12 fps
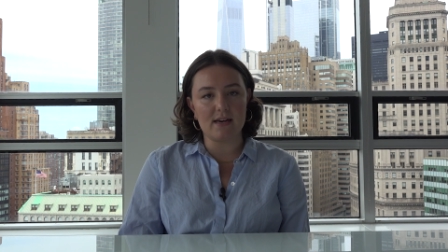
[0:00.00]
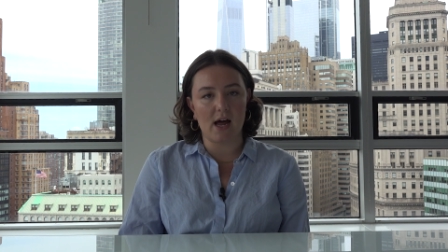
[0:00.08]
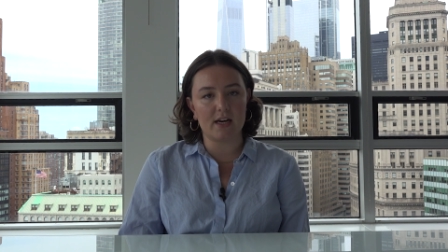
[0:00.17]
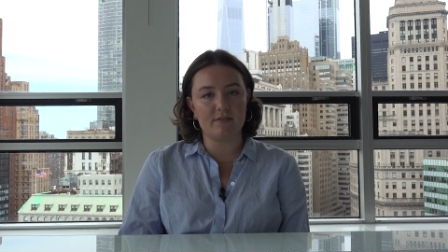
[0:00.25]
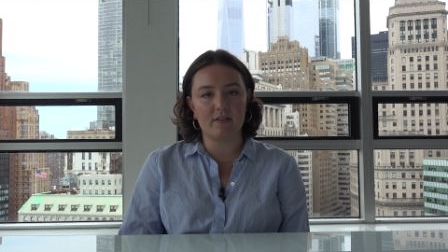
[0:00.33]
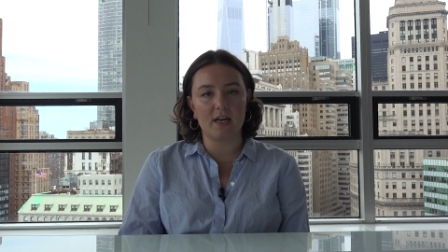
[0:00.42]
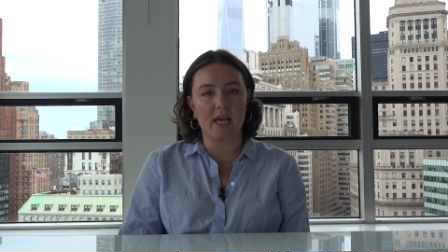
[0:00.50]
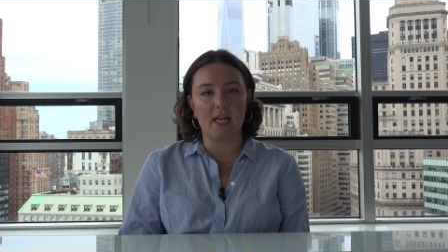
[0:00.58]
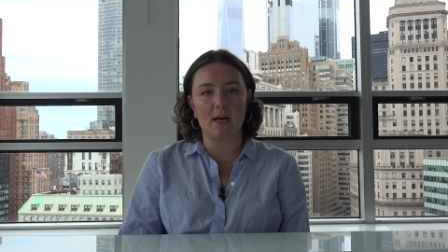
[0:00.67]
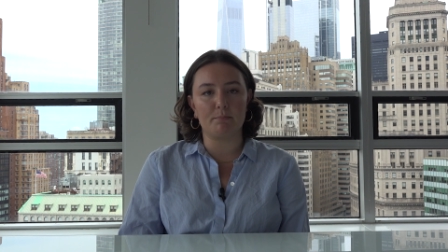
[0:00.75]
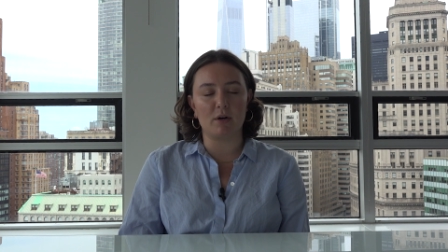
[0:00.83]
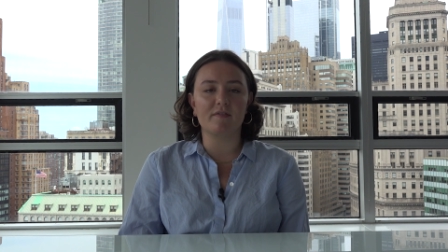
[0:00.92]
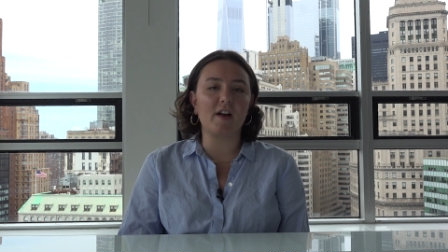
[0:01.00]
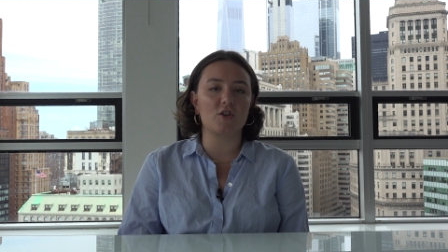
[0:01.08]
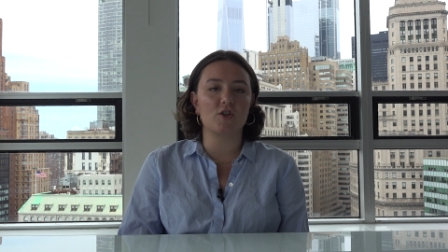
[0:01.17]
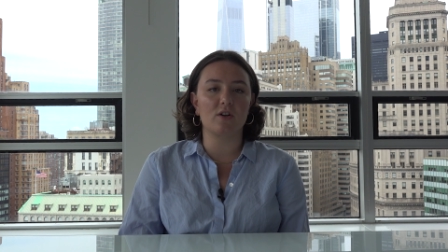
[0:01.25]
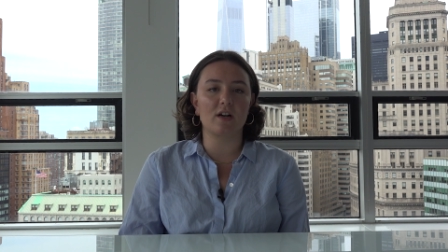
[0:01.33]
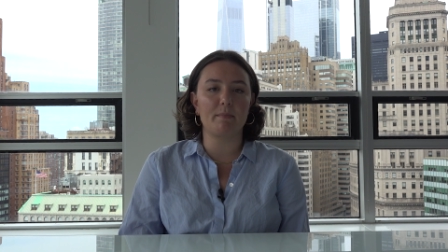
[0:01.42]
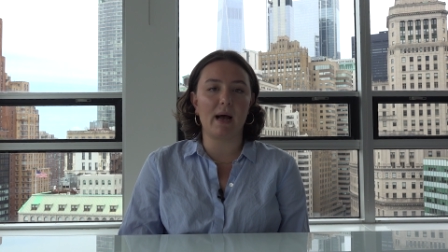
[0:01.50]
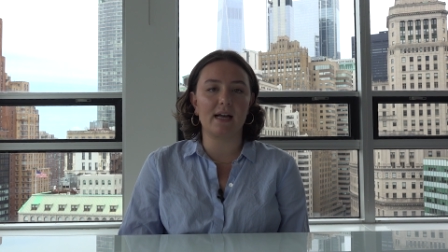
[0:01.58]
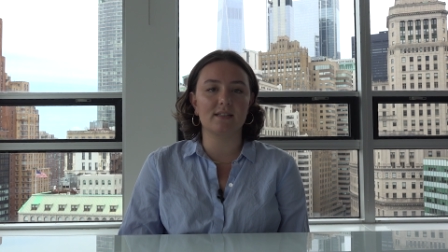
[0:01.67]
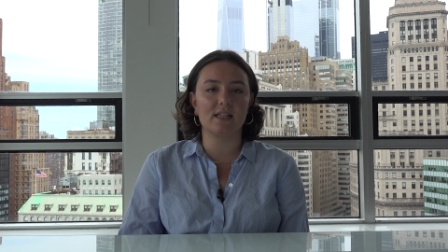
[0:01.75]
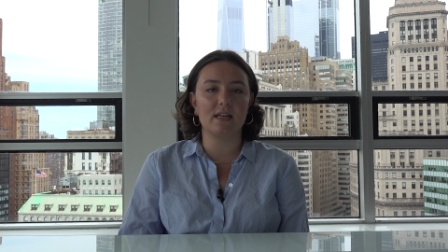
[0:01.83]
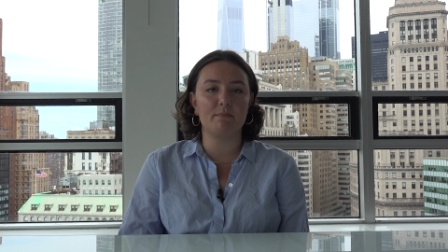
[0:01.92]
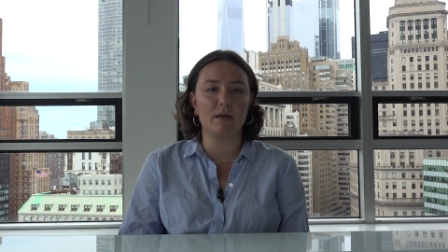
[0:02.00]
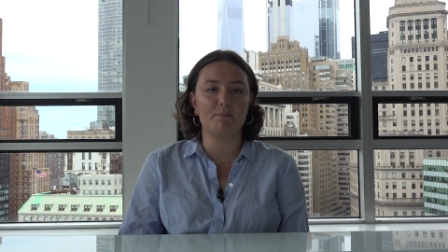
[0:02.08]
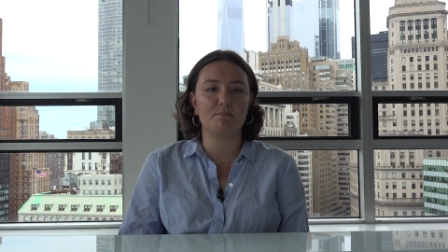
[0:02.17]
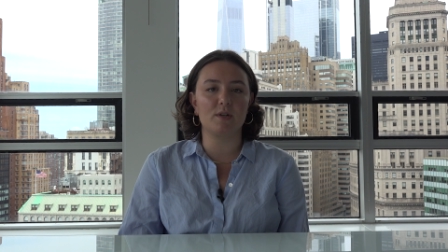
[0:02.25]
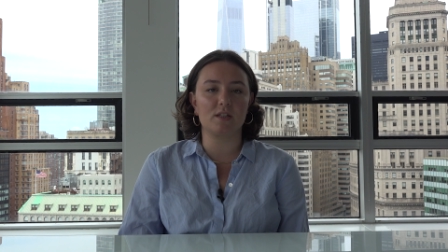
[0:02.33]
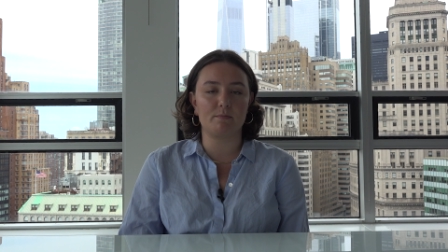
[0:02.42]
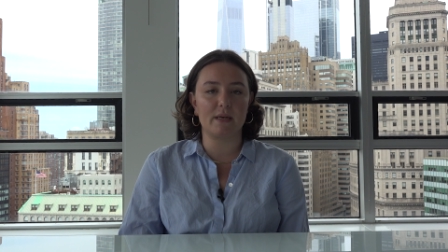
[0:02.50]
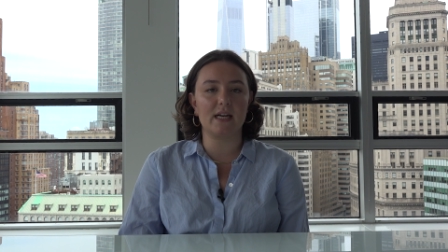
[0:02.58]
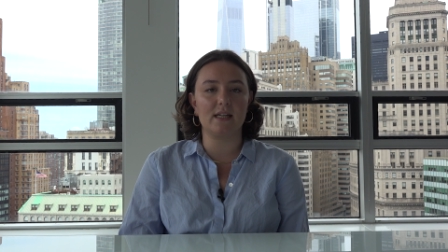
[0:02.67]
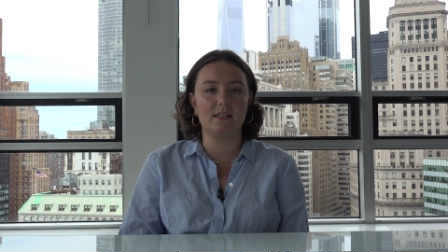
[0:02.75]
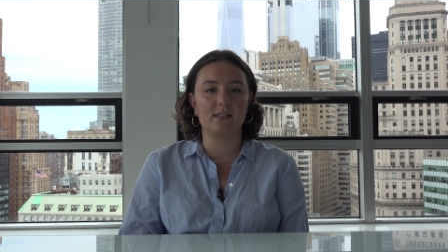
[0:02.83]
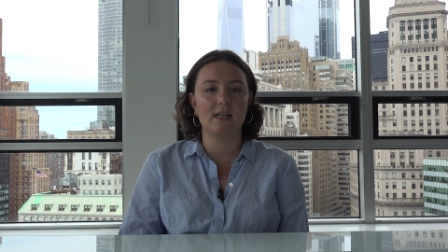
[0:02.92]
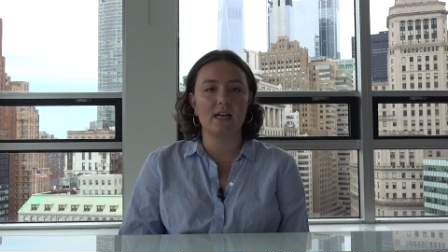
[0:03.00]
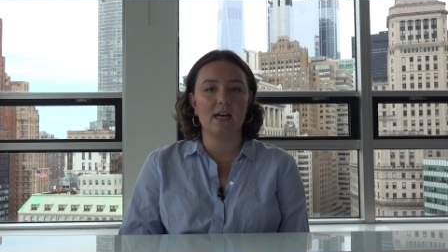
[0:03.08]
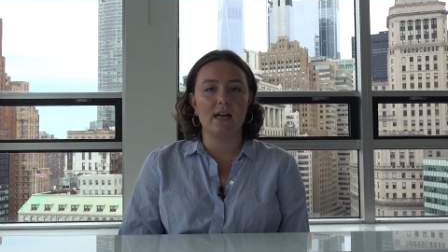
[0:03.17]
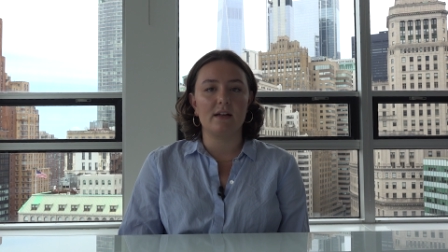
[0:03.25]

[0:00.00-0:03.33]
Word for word: not even in a professional capacity, but just because